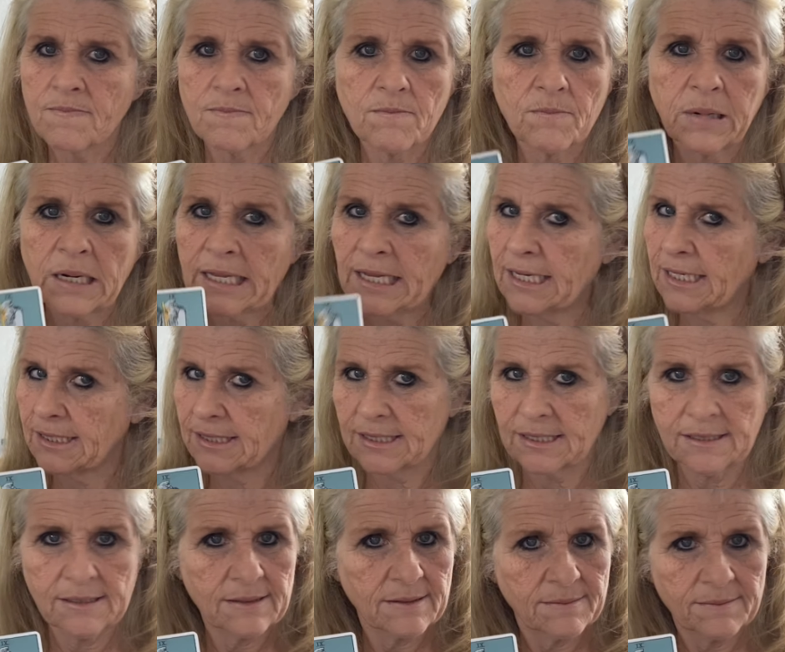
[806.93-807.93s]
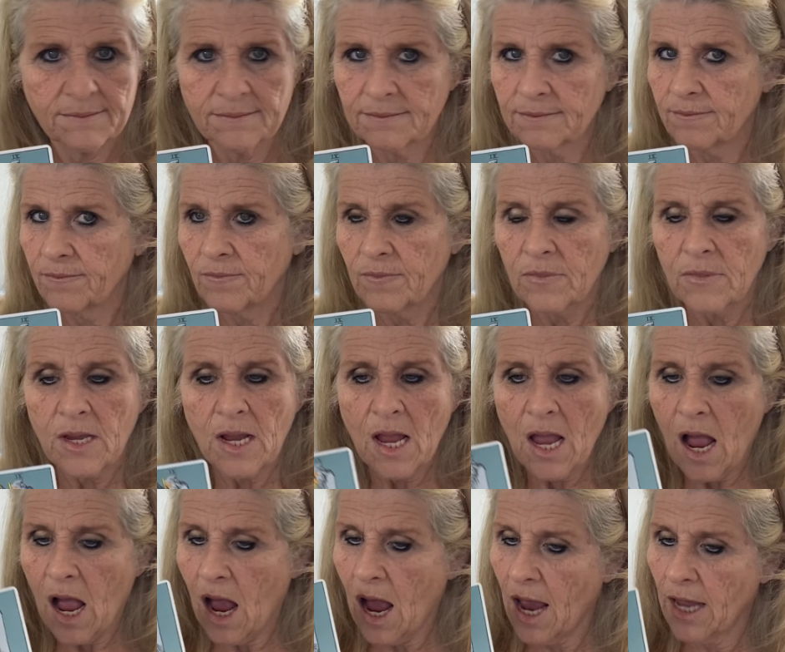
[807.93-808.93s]
Please.
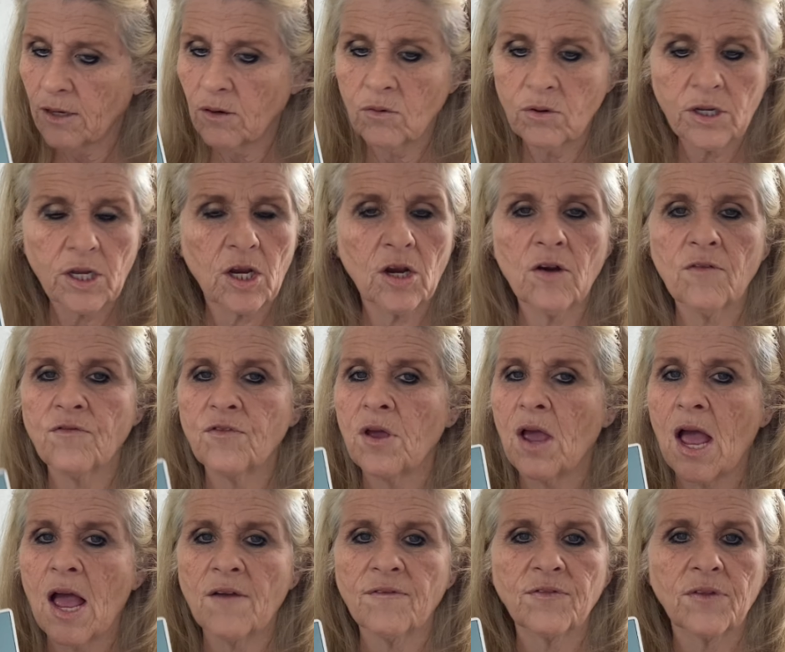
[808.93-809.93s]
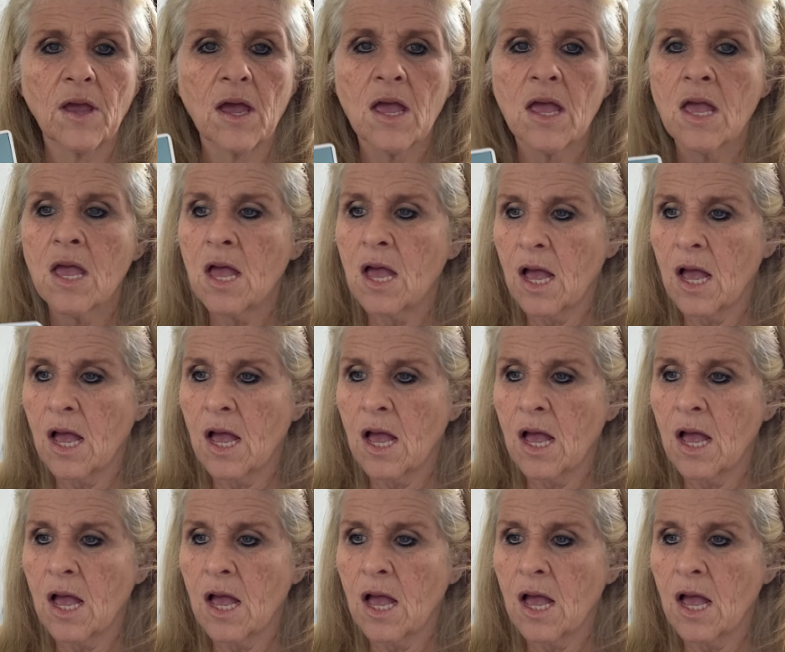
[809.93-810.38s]
I don't care if you have to,